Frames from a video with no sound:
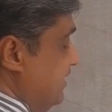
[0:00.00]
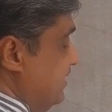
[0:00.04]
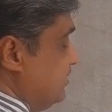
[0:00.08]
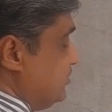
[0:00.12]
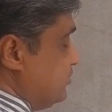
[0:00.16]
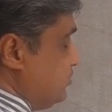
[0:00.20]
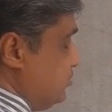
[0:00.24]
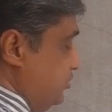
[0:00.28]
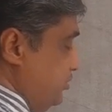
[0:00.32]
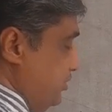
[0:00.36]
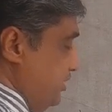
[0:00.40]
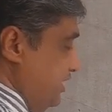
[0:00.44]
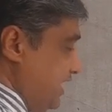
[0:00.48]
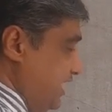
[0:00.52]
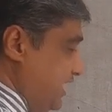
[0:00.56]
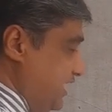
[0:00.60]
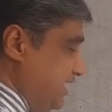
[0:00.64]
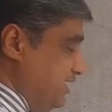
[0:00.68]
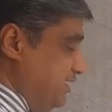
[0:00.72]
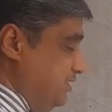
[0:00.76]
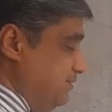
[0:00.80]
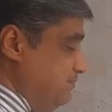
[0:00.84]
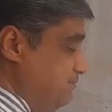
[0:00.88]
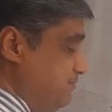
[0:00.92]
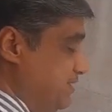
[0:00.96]
So
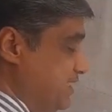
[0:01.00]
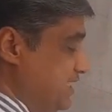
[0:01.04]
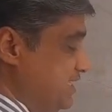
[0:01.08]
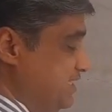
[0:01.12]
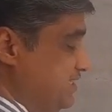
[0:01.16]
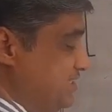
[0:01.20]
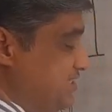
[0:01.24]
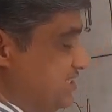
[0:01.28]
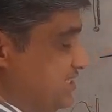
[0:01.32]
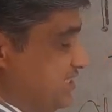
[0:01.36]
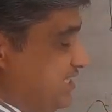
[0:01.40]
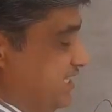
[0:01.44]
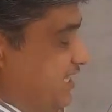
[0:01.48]
it means